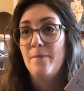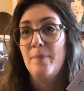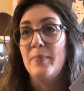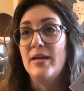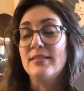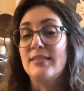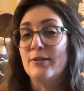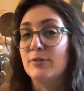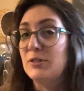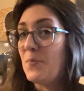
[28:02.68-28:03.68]
because there
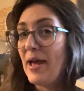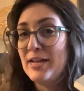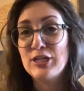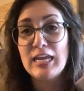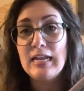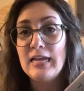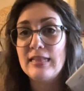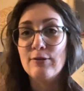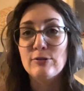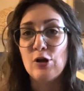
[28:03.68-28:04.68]
was no magic in it.
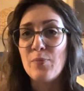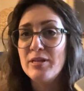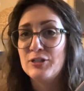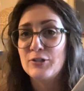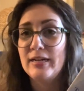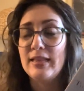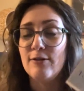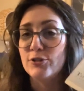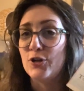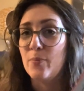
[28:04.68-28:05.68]
There was no mystery. There
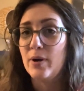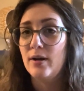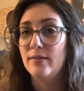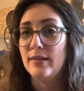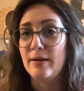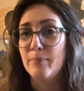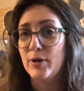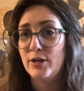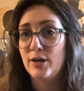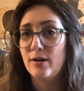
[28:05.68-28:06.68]
was no
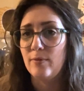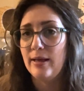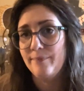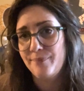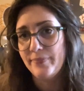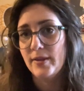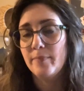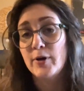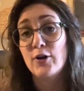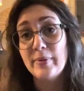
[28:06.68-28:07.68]
murder. Well,
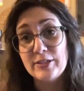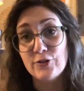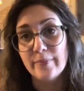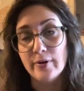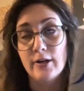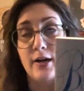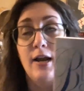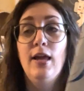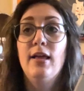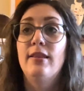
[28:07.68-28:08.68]
murder.
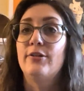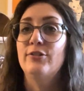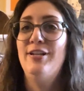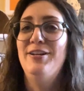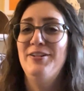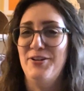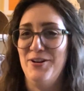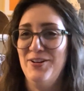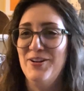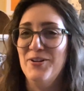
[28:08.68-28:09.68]
There's
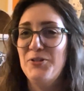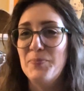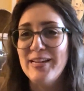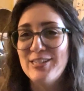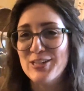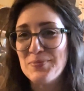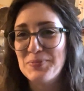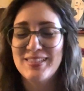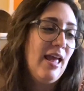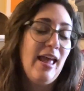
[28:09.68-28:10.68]
no
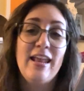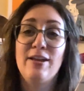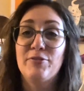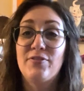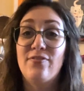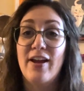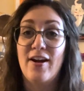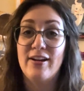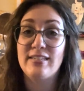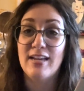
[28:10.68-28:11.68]
spaceships. And it was
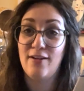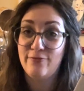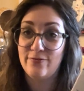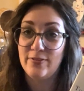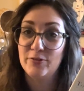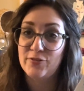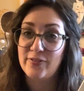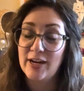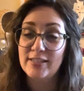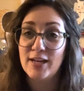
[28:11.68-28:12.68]
very tough. It was a
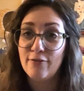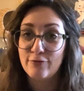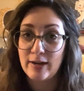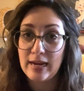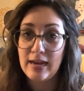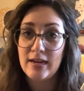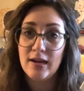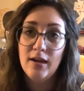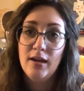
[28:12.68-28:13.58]
very tough read,